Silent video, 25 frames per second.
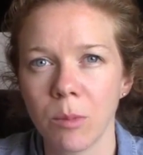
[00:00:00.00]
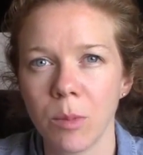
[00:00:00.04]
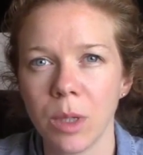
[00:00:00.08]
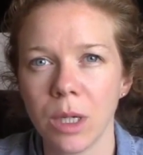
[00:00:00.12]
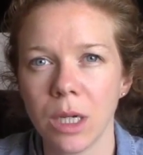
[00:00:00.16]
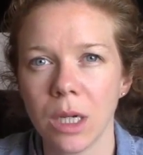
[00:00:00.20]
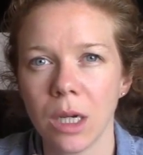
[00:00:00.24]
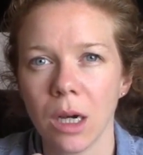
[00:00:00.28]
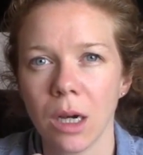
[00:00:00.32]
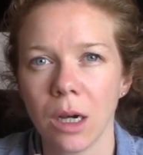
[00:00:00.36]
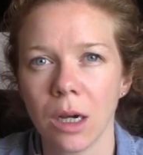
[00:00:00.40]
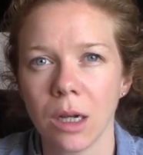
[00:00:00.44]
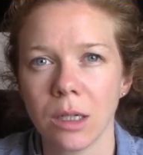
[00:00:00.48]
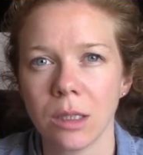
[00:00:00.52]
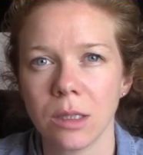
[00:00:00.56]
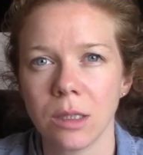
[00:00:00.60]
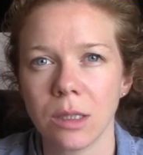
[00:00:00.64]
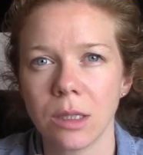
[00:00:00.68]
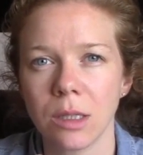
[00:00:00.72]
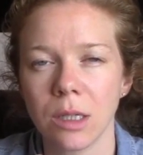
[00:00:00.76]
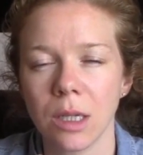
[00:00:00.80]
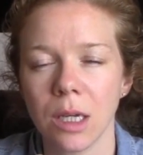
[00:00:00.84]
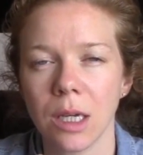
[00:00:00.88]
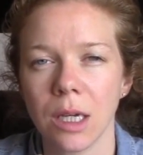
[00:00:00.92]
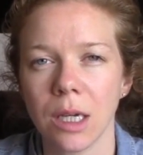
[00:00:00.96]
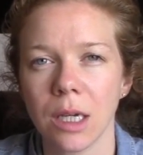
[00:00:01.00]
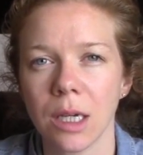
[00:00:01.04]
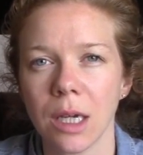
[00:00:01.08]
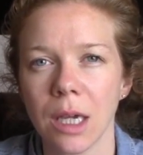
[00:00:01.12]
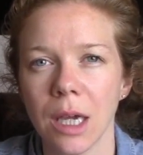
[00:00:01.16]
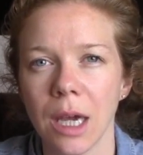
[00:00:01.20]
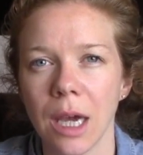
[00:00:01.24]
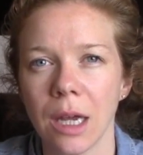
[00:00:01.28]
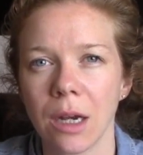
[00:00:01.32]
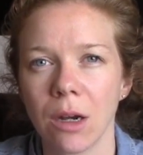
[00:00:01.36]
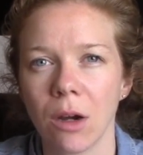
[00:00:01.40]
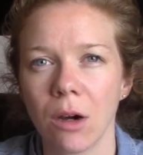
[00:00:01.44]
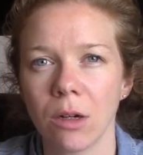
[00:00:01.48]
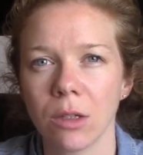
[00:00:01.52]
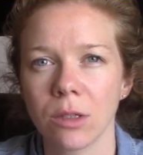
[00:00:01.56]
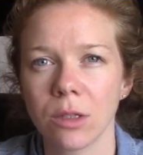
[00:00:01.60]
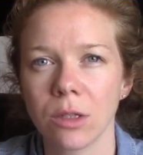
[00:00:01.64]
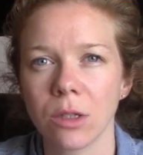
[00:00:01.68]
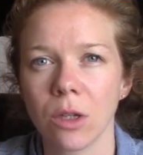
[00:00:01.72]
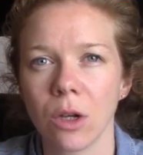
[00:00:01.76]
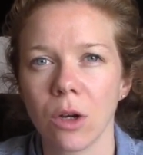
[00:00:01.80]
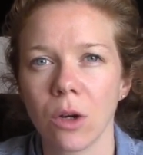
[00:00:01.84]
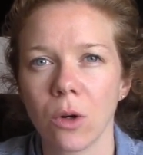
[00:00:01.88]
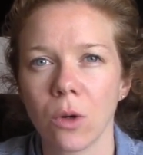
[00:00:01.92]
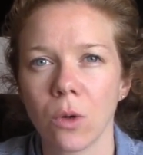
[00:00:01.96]
because it can
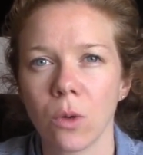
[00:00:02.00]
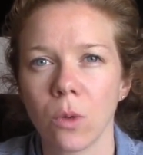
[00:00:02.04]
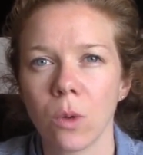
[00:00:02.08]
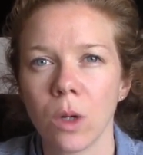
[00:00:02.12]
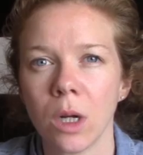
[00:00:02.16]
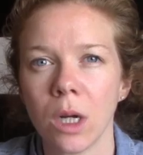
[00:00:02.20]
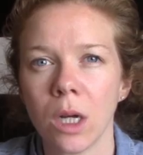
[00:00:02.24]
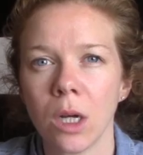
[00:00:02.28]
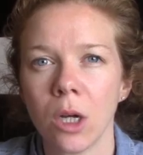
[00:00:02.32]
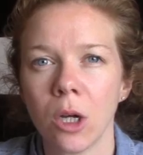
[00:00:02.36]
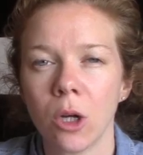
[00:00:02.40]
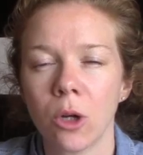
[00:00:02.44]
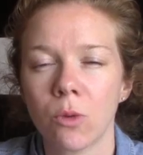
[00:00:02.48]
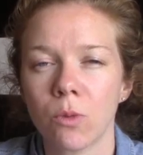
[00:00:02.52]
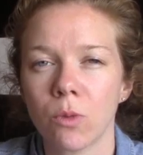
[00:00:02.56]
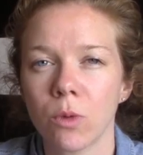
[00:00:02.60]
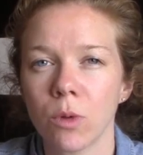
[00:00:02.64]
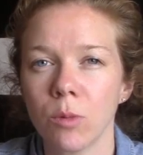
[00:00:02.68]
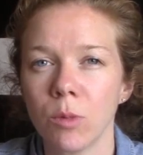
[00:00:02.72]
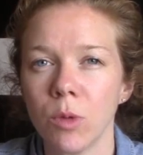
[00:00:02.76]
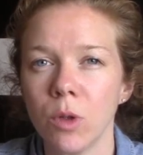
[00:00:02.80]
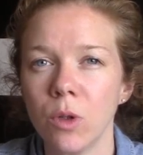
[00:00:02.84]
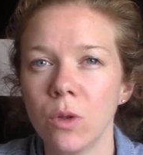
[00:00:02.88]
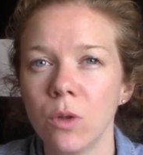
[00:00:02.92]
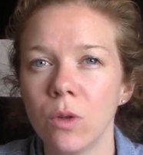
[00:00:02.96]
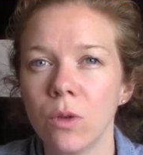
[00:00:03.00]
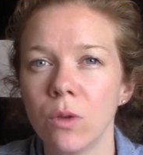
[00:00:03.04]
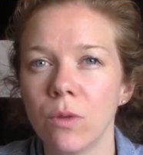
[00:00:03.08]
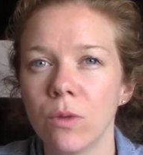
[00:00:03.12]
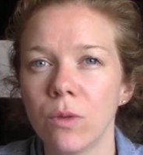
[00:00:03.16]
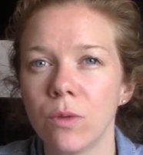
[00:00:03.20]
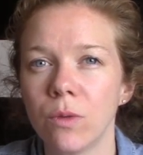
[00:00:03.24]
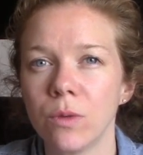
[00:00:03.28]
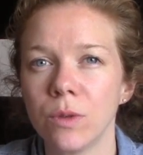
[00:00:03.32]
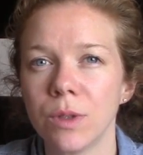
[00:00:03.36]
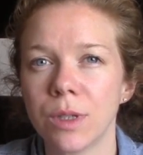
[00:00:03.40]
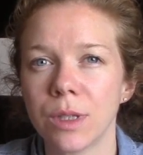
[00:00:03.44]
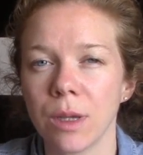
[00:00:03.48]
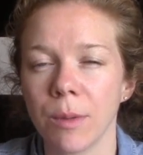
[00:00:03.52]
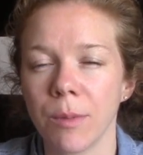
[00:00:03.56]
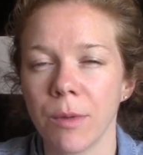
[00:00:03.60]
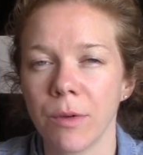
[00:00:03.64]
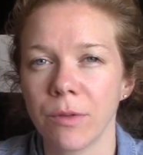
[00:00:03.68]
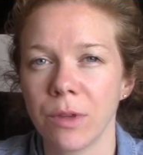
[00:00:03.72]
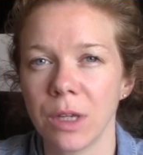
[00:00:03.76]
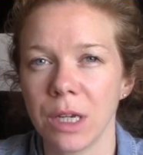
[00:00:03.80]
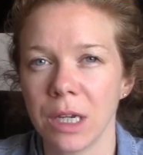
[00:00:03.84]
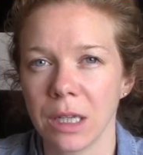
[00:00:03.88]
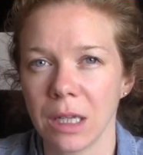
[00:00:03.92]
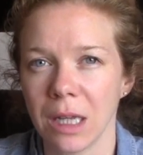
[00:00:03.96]
also remove some
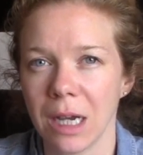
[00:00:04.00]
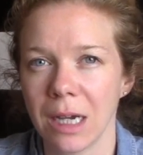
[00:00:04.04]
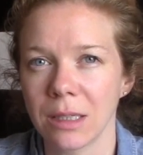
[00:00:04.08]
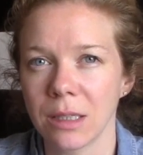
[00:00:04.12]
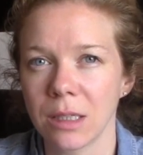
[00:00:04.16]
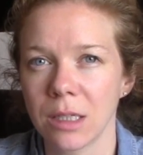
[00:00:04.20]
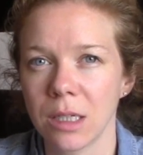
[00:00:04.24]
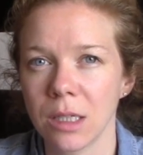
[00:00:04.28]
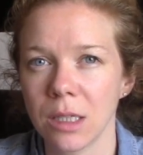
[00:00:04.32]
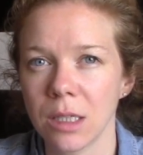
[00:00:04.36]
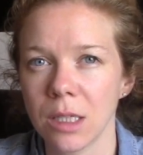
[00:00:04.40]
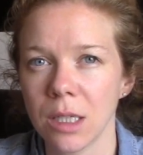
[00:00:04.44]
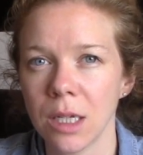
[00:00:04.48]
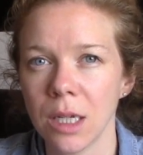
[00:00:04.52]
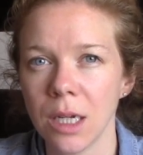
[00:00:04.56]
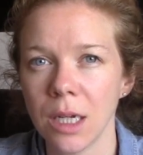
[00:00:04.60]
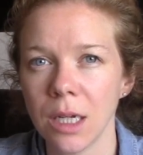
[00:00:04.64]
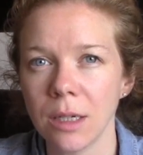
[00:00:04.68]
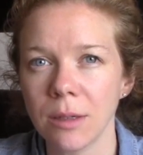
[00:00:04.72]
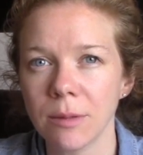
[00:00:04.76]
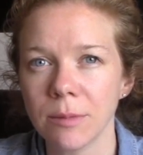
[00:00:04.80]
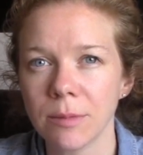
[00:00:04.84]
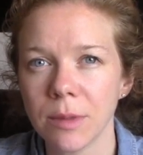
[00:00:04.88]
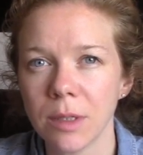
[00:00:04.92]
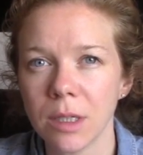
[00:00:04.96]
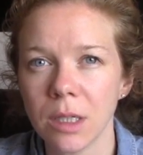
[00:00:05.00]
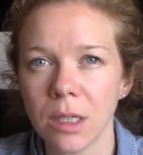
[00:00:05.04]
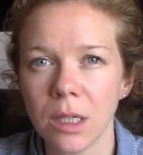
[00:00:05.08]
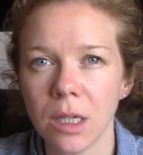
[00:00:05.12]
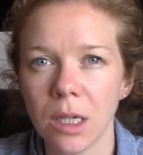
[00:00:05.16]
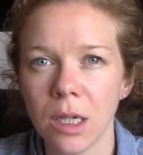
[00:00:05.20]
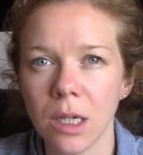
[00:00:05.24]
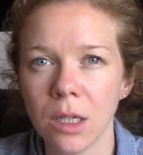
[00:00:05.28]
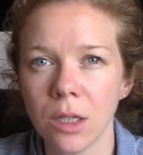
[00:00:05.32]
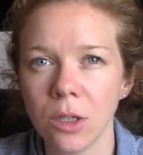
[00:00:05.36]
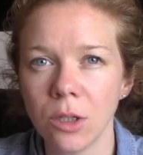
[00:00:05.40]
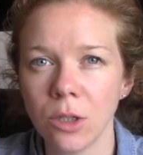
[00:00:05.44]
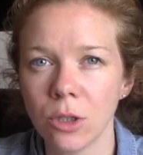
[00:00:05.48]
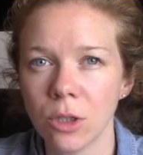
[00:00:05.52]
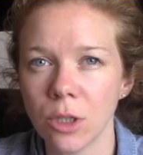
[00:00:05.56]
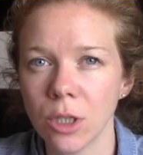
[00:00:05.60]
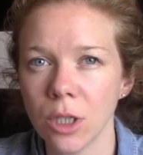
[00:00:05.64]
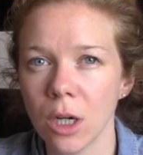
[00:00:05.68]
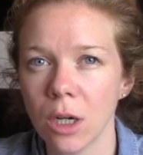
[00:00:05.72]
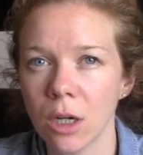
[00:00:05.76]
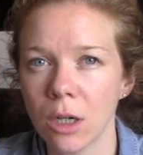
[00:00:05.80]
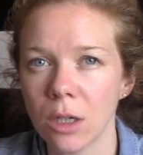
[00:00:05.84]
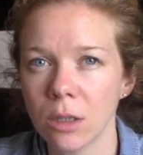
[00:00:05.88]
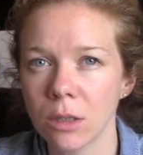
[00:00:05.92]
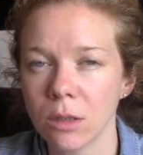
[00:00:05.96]
of the elasticity in your
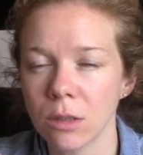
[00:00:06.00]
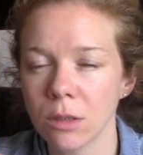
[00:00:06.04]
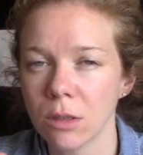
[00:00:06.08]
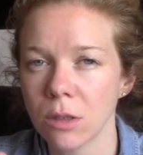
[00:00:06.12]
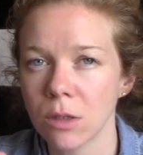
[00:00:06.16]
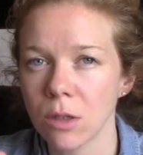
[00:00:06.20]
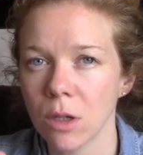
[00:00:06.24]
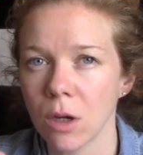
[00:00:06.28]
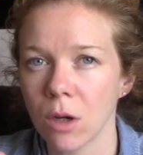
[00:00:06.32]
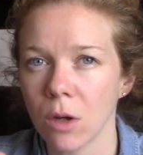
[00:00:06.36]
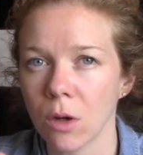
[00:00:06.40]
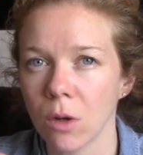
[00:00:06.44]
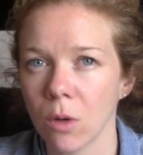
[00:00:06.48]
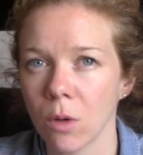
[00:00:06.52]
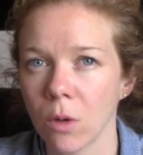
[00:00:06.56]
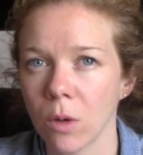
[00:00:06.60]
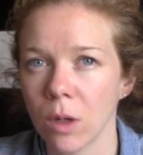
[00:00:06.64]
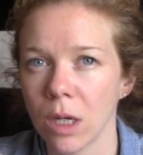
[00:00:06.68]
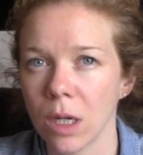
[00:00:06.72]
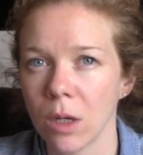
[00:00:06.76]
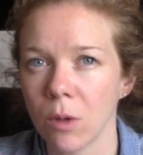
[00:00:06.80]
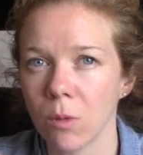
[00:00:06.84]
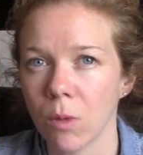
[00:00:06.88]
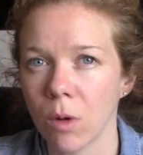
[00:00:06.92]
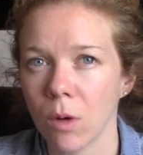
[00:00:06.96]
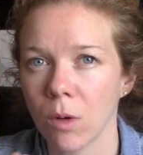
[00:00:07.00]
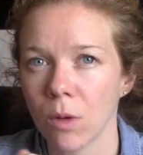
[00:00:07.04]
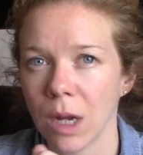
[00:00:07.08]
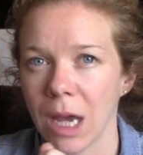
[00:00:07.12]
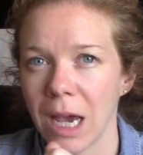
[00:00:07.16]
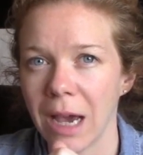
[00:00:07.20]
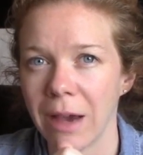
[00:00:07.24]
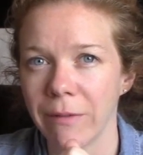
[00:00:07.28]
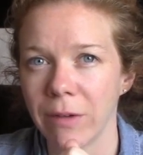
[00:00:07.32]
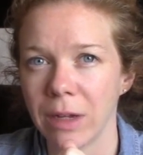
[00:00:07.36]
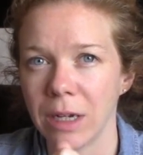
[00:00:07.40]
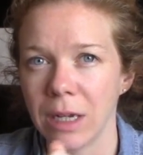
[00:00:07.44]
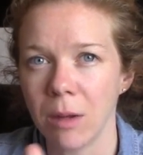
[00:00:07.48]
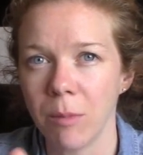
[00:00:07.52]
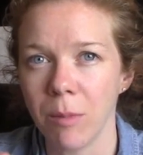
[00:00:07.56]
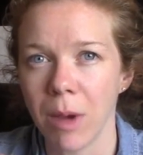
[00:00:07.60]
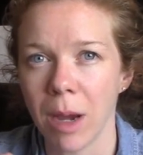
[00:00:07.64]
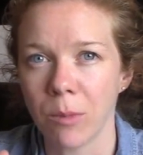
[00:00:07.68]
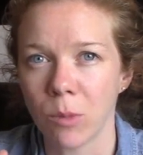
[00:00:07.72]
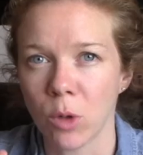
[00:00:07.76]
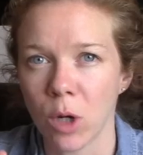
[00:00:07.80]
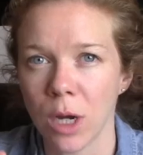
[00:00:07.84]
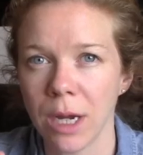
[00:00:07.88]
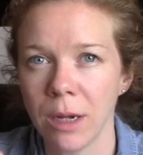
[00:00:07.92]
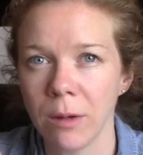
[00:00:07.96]
yarn, so it won't have any
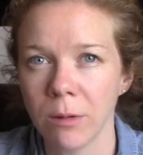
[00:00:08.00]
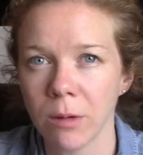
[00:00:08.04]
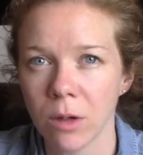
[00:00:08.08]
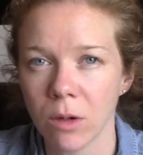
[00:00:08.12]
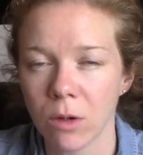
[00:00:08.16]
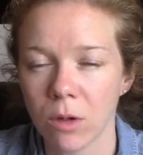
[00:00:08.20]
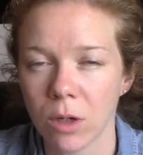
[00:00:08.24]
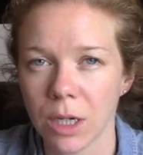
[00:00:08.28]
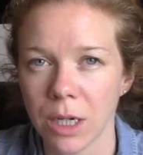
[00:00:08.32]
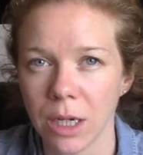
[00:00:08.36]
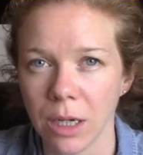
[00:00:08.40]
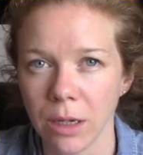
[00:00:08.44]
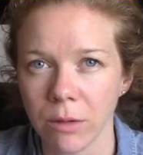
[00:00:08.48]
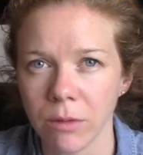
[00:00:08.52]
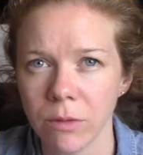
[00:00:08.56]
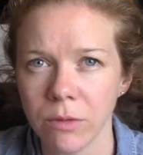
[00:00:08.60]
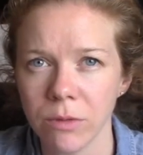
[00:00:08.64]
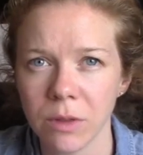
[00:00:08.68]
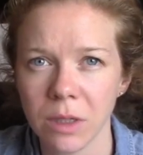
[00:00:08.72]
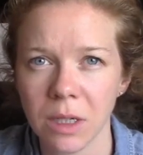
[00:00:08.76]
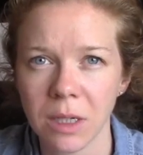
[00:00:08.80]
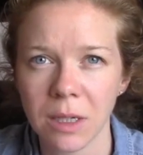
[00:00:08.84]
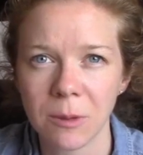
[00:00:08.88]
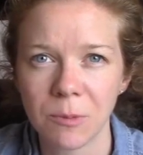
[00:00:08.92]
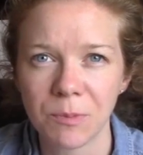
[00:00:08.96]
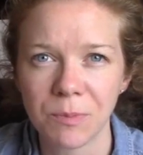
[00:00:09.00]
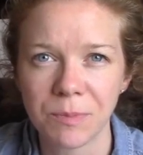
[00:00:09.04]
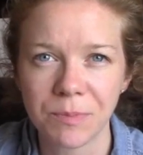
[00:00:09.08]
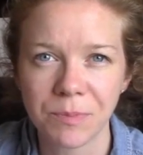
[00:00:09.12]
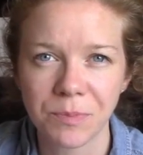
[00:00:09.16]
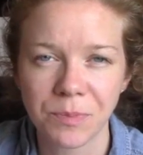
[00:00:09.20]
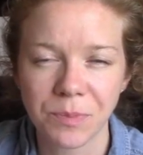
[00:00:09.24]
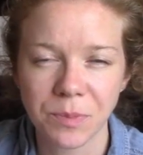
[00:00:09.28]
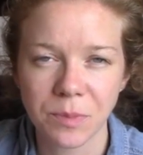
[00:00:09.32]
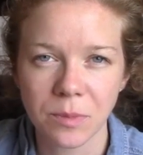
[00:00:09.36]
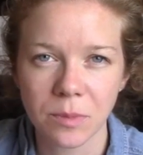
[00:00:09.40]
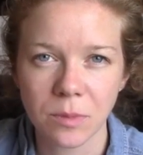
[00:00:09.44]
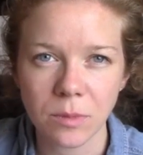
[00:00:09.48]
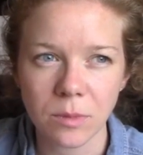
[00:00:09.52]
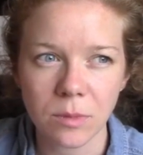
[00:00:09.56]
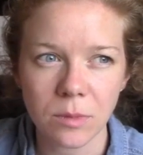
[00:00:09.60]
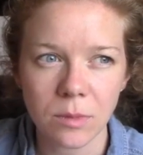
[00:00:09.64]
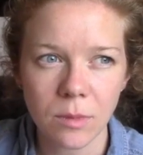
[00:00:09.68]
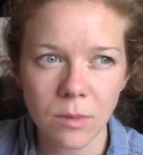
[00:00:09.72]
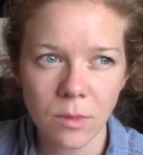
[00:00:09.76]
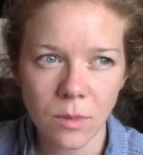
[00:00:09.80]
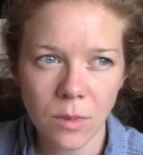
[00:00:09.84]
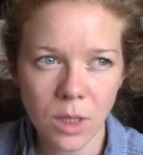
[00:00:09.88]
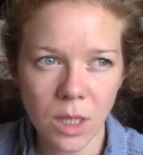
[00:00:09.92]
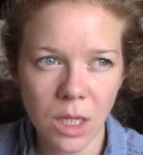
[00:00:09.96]
memory or give.
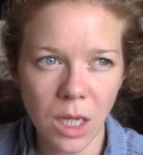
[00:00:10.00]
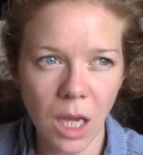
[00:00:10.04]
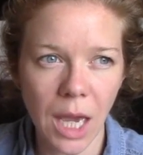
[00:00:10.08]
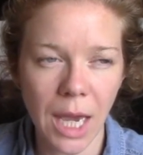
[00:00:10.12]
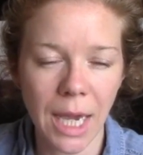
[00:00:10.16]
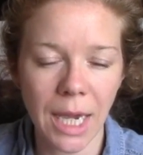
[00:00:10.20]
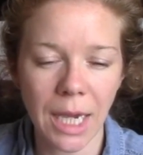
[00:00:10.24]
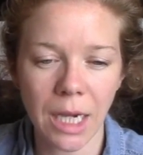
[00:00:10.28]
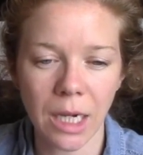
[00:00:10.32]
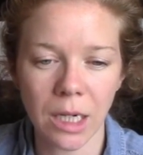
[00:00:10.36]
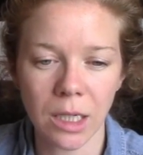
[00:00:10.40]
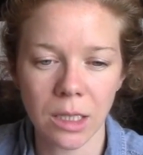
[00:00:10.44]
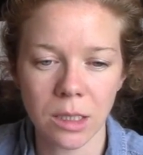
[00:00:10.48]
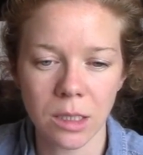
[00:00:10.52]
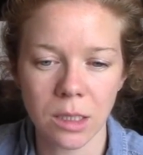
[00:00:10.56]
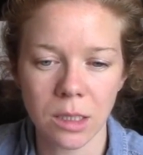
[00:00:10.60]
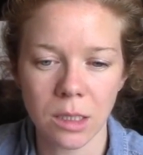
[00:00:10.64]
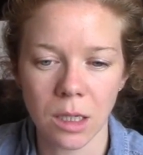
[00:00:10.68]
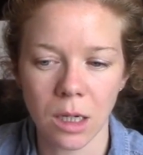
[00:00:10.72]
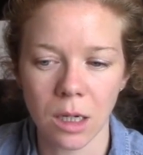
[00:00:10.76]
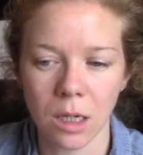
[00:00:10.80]
And